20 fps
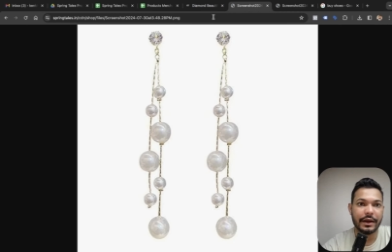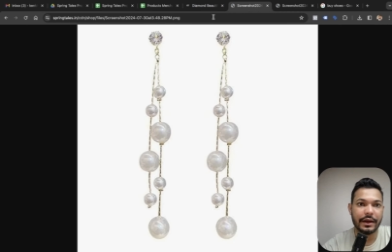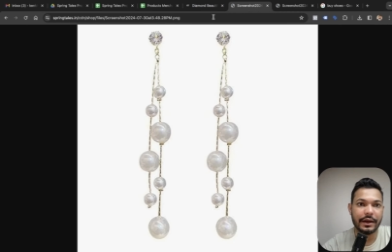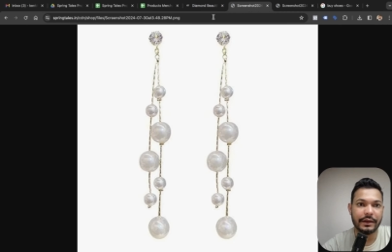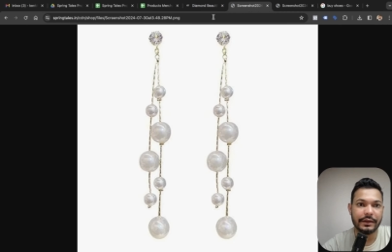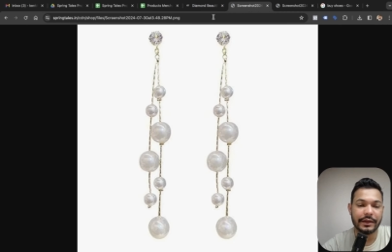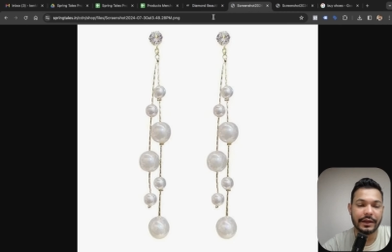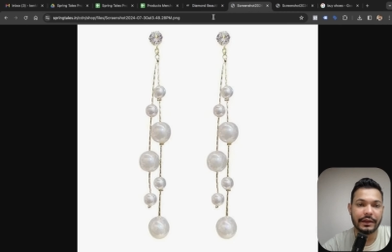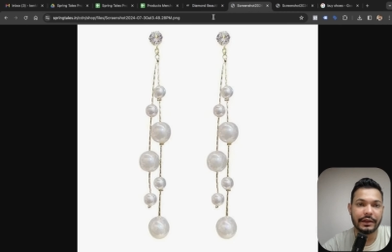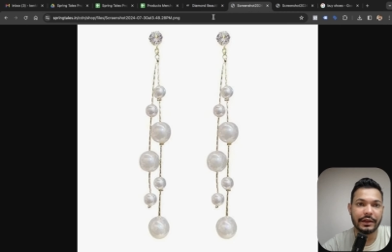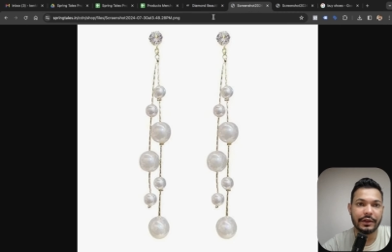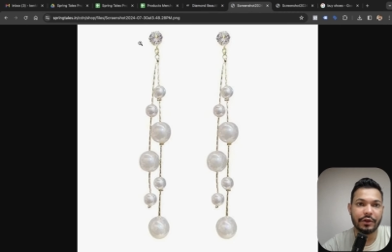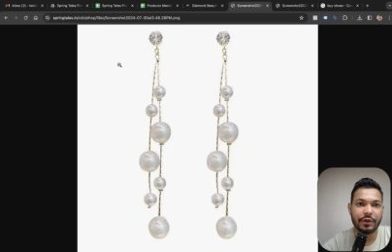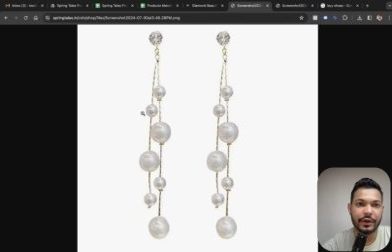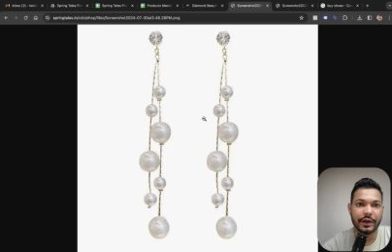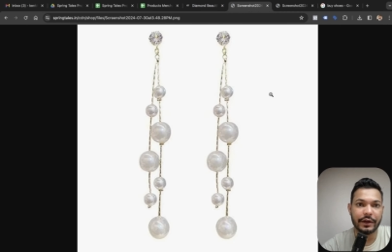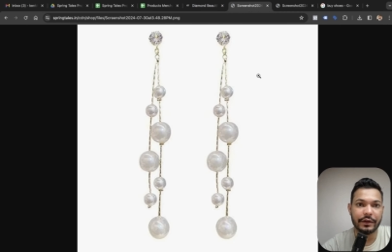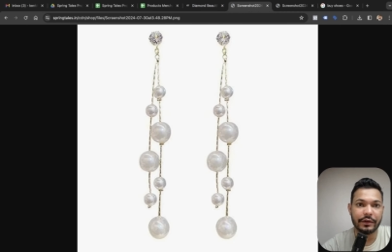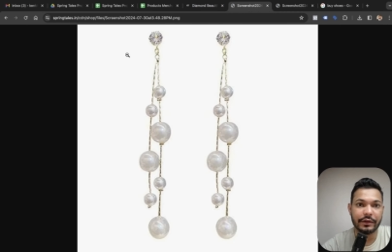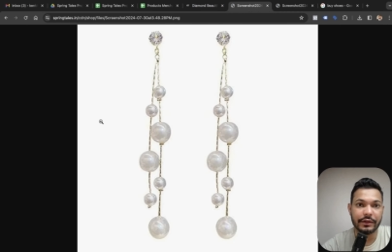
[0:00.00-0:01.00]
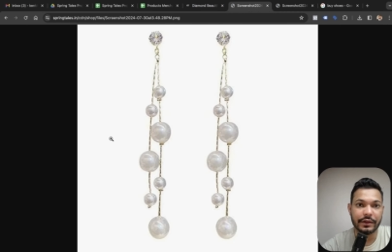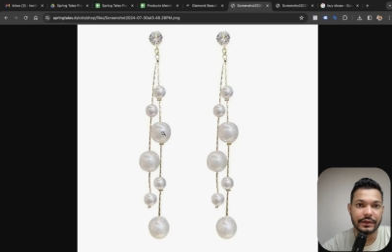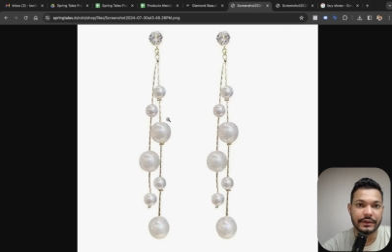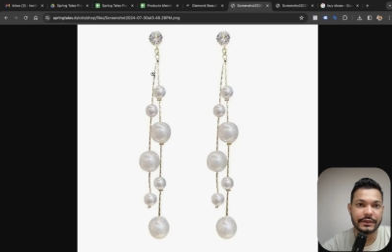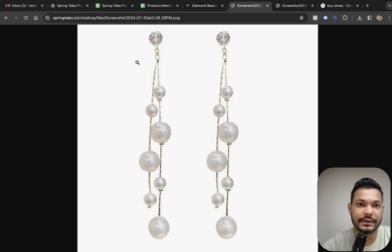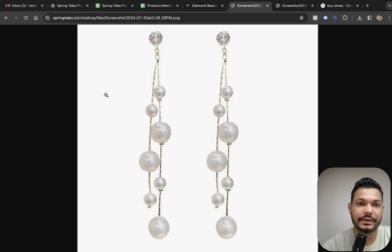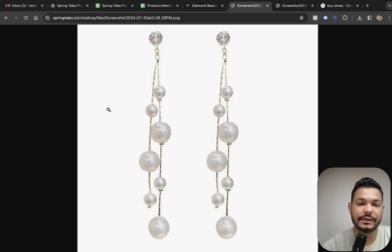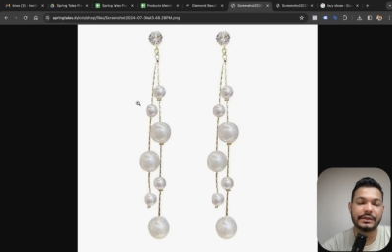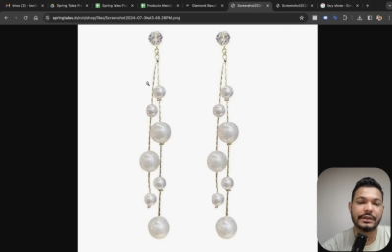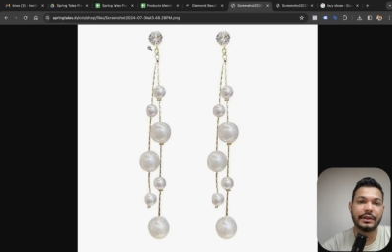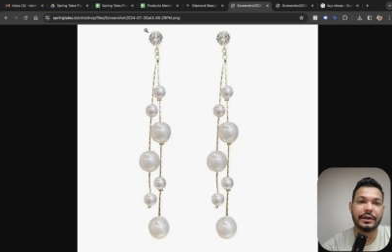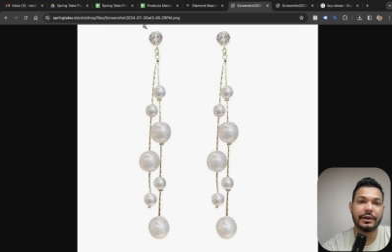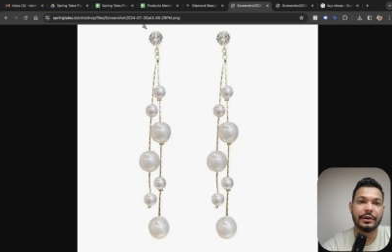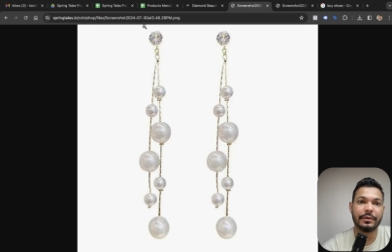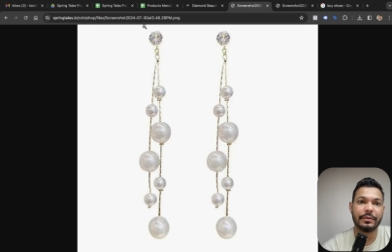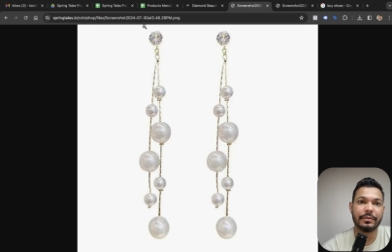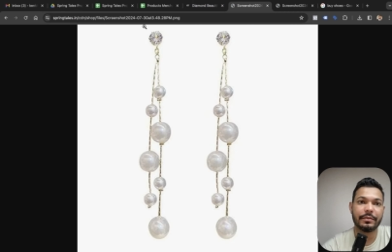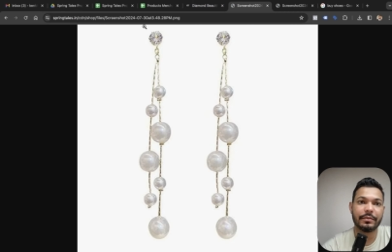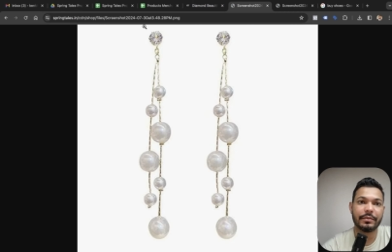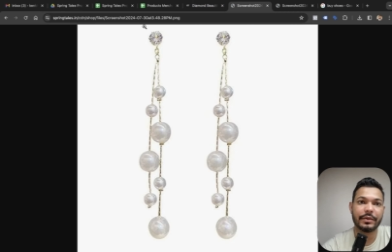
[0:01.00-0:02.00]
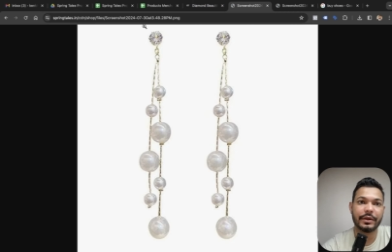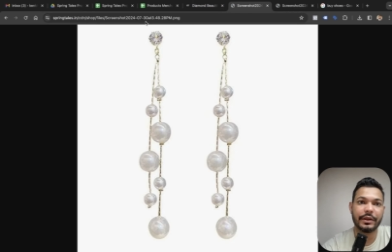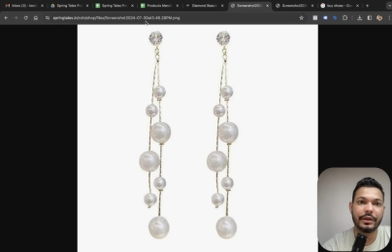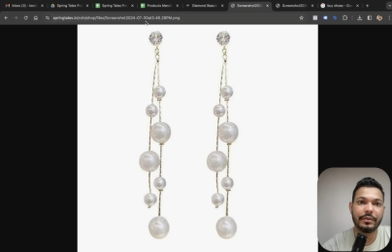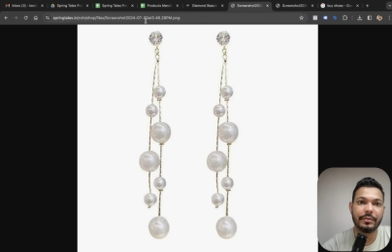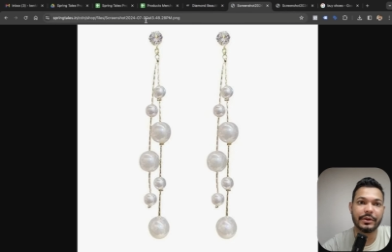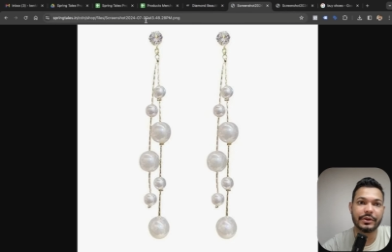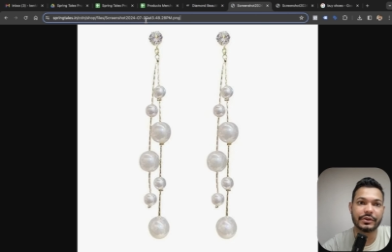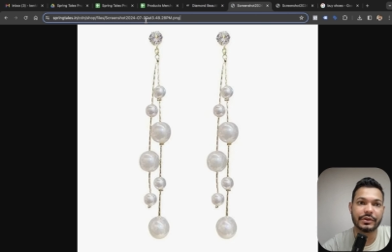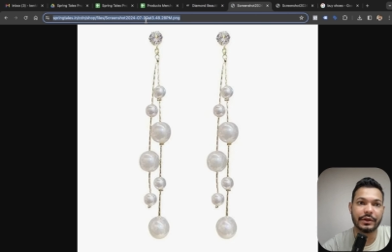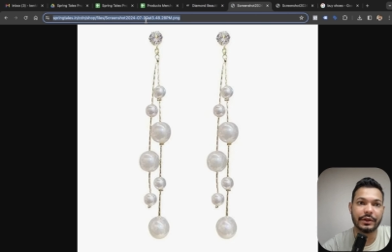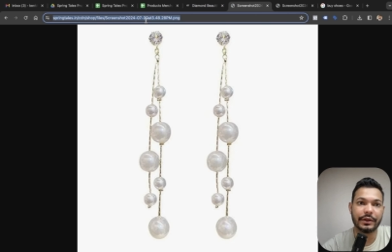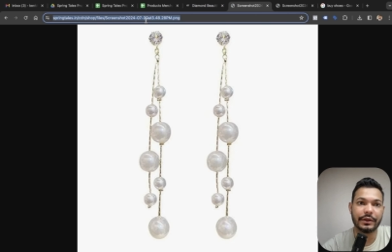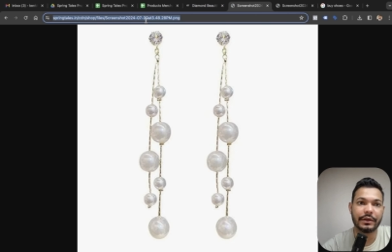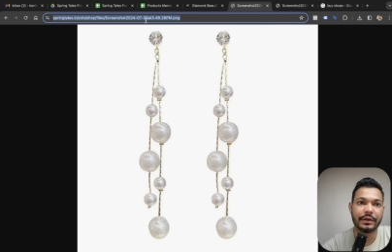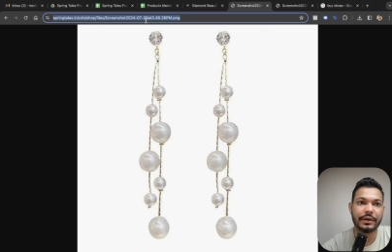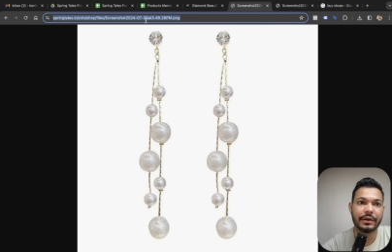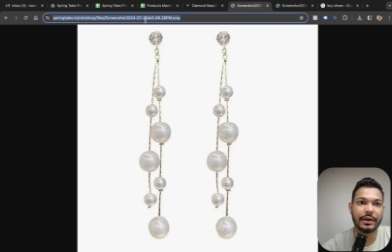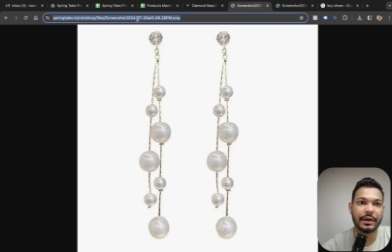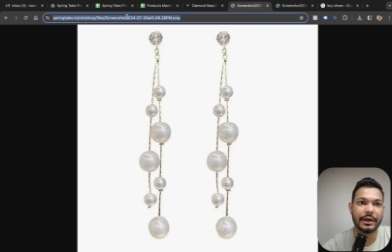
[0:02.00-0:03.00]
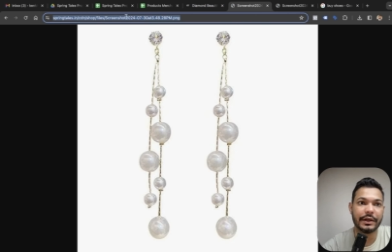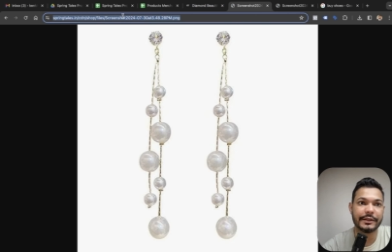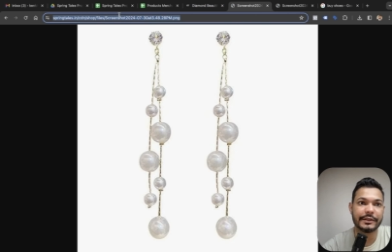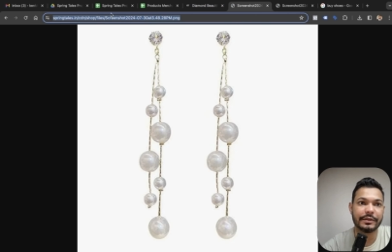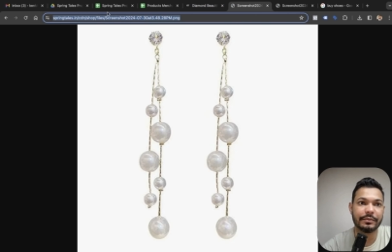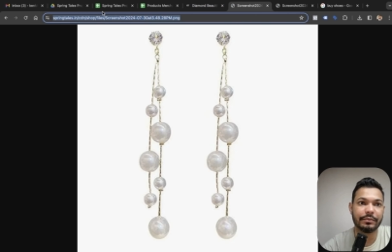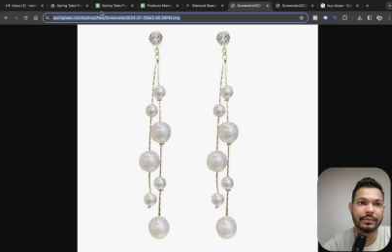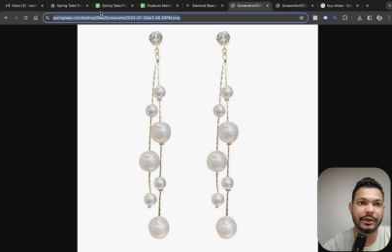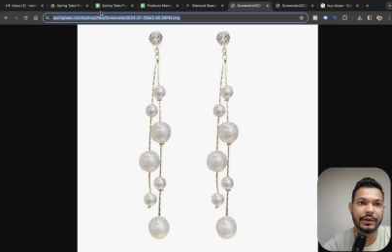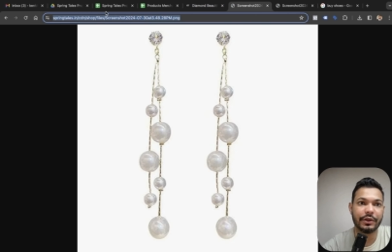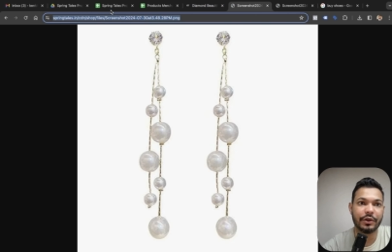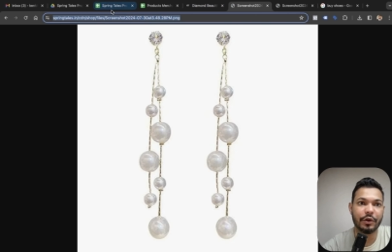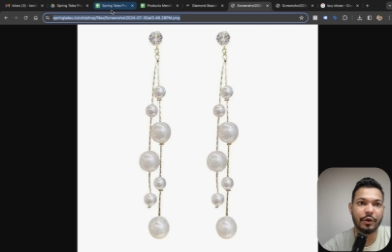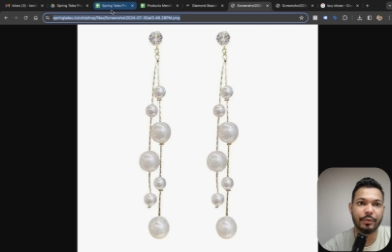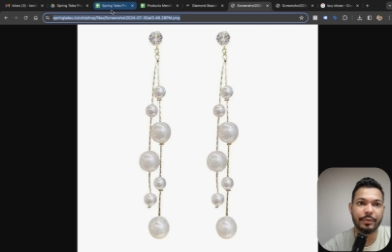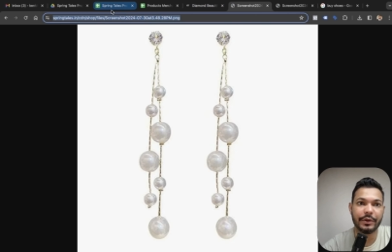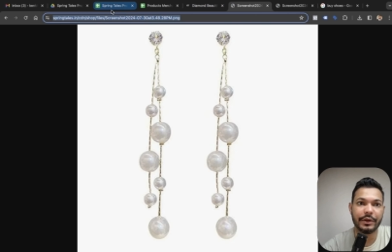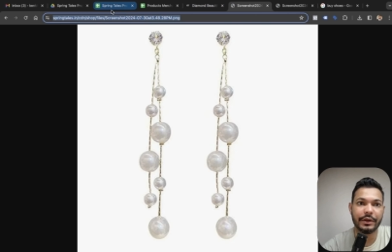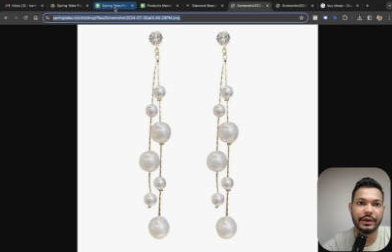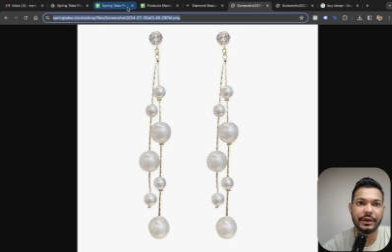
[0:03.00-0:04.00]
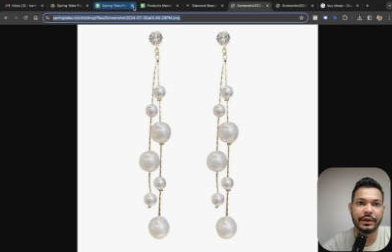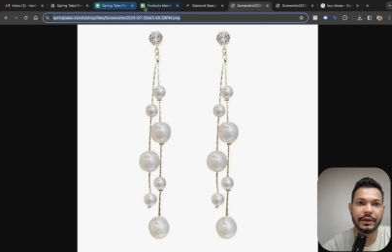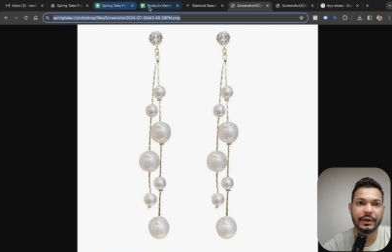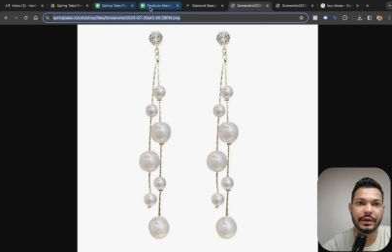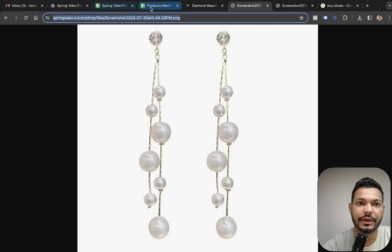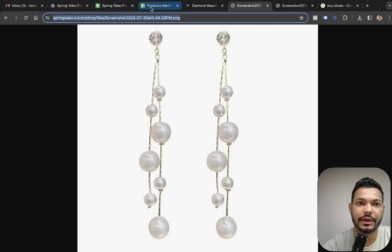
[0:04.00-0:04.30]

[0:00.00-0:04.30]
And then I click on enter. This is the image link. I simply copy it